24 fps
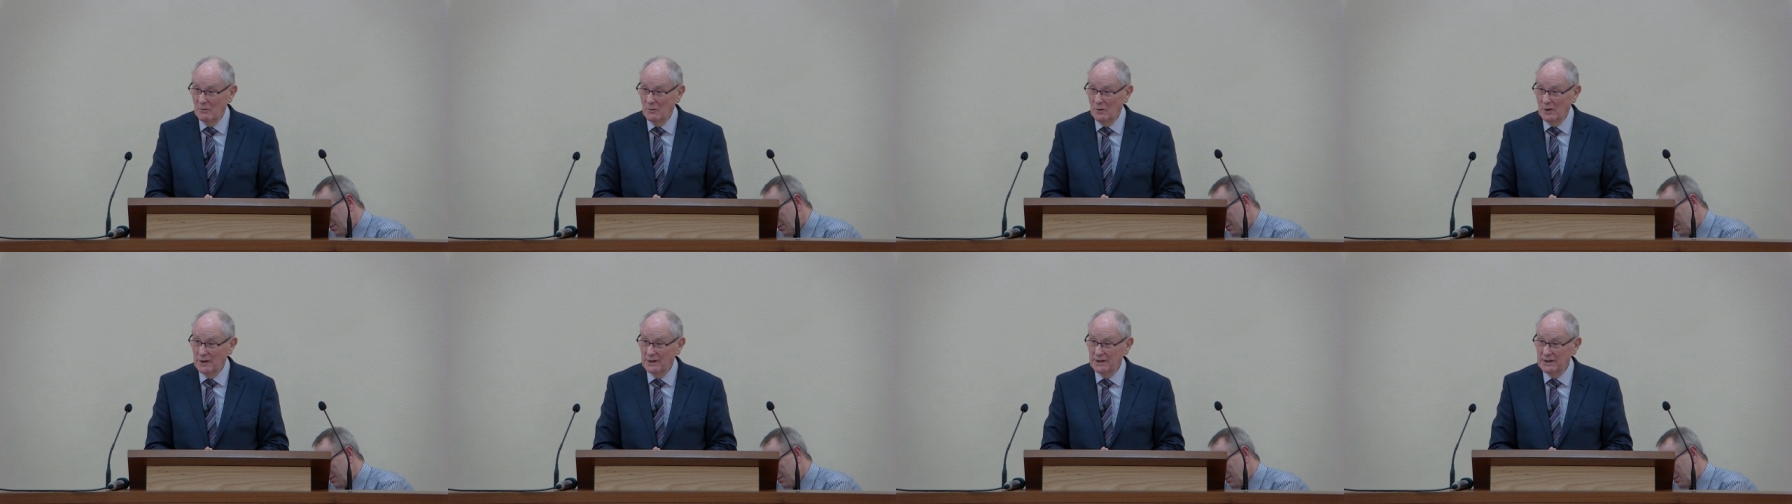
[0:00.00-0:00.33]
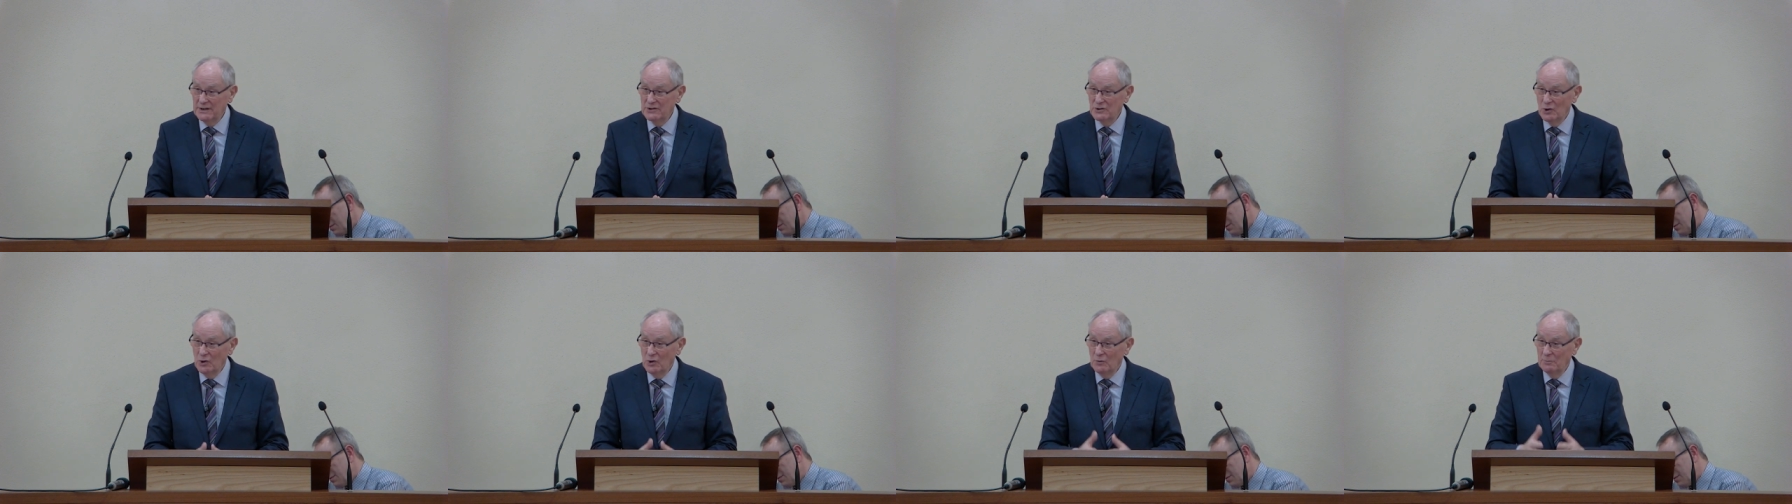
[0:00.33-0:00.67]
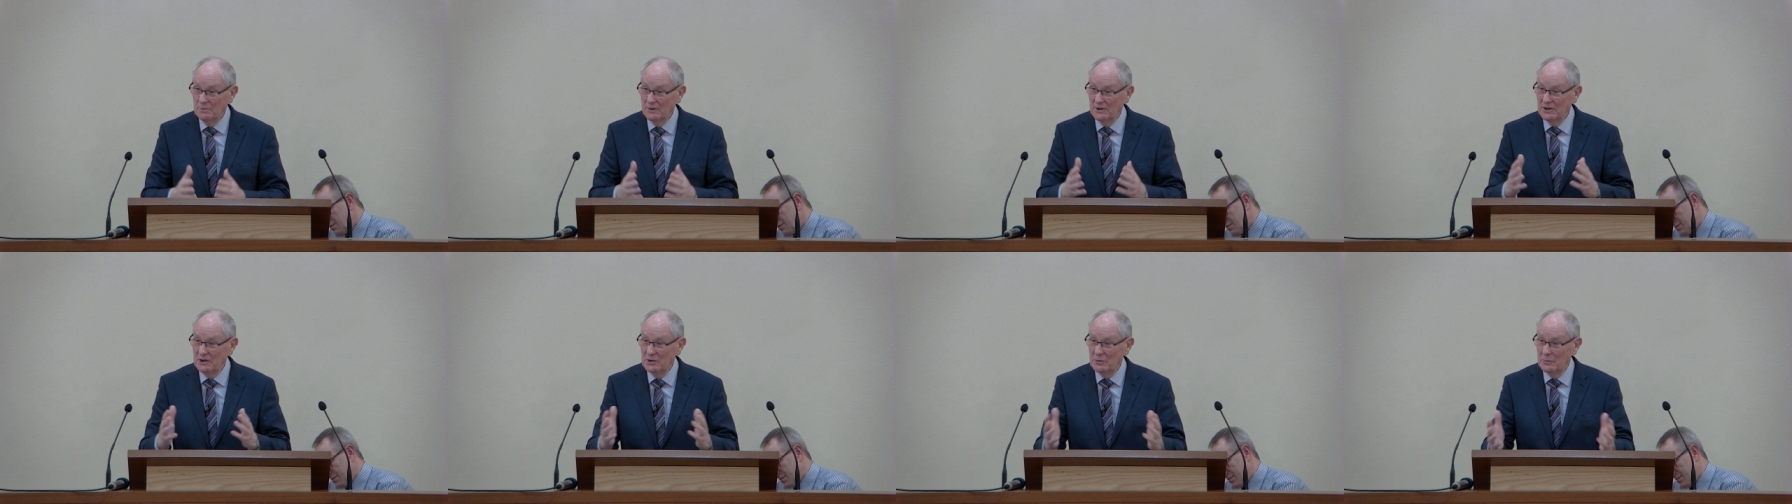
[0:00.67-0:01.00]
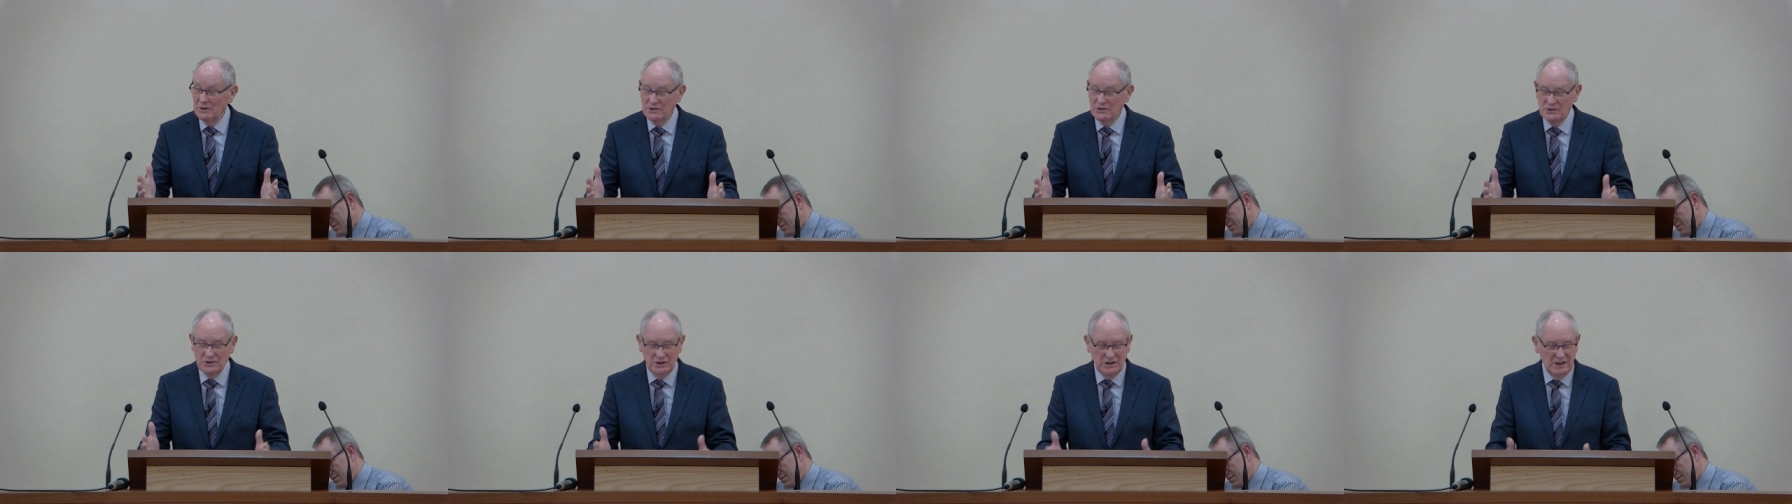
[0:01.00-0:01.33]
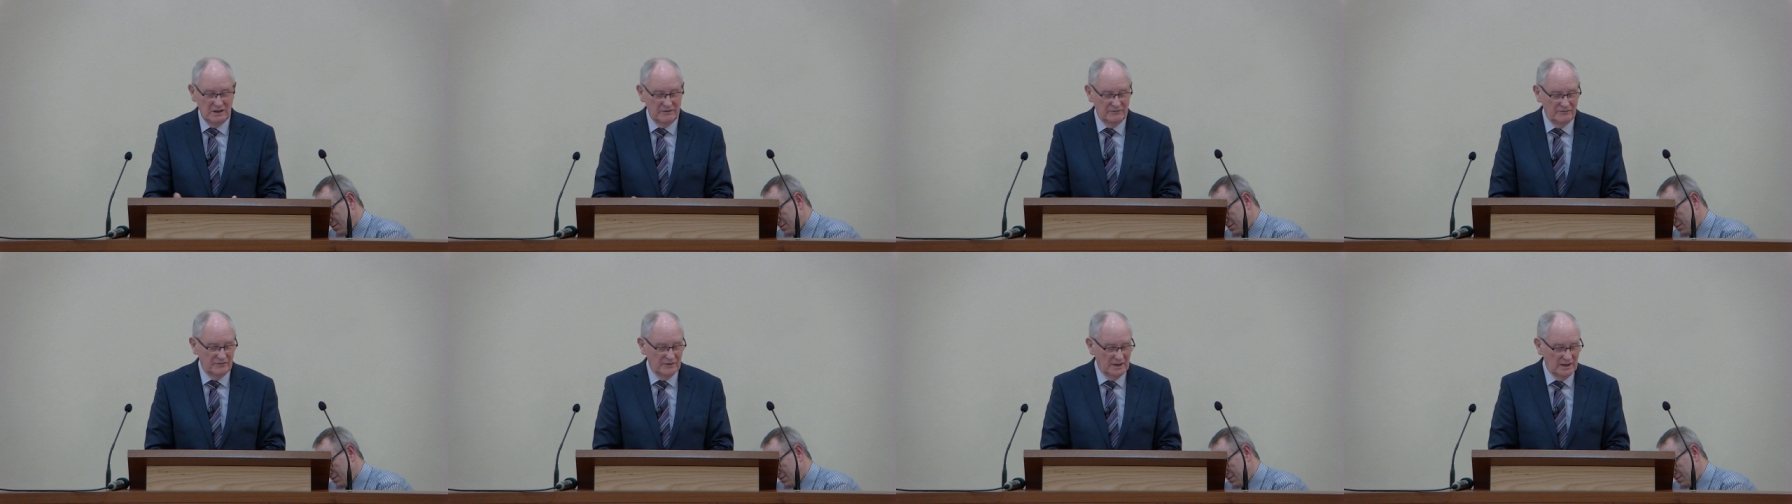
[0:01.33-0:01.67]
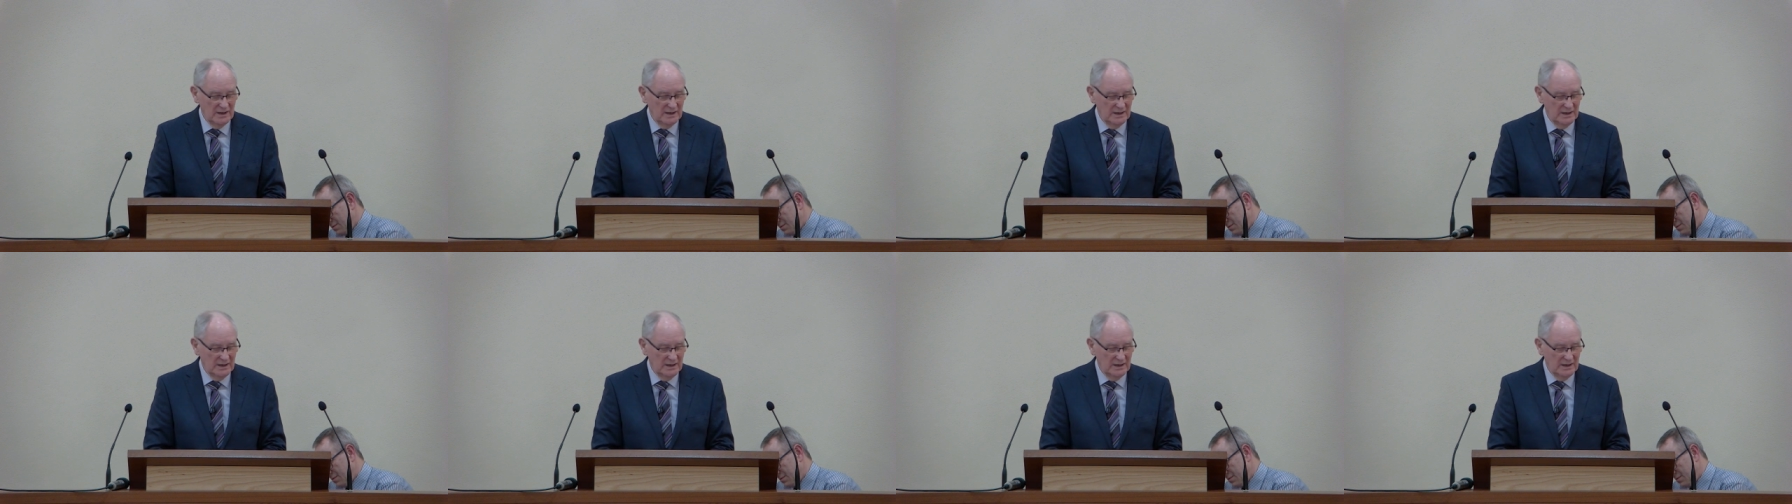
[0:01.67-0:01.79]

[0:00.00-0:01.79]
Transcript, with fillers: what he's hoping to achieve.